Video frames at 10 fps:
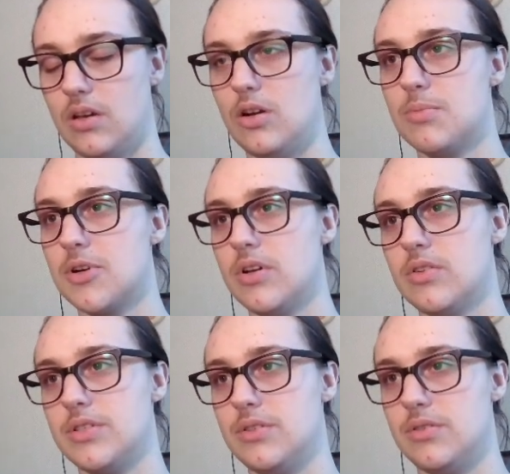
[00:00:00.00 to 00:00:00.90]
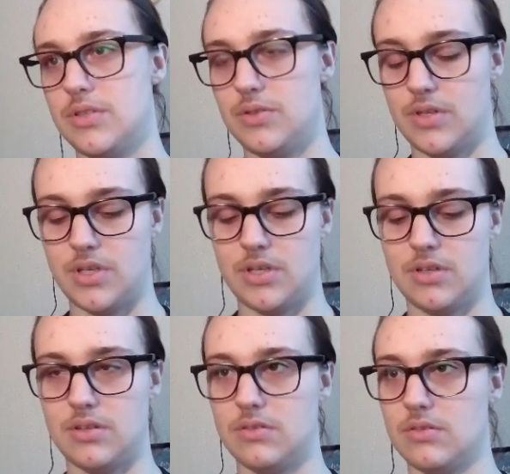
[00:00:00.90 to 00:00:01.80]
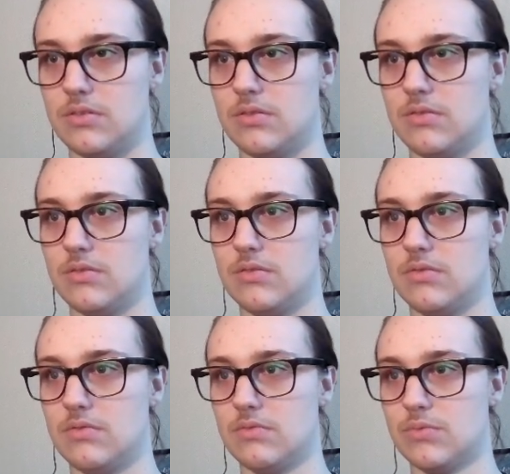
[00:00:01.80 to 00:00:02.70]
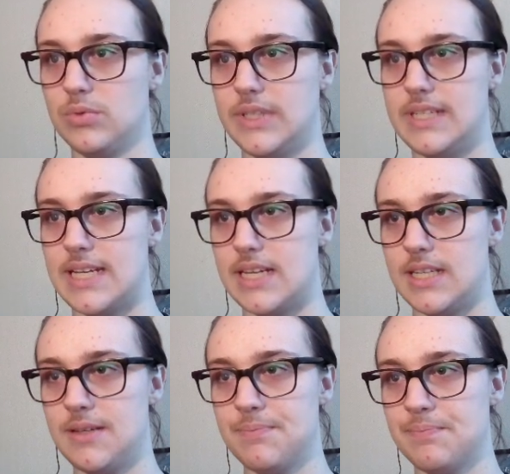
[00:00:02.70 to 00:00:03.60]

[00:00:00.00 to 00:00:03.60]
Oberon or to the ruling deity,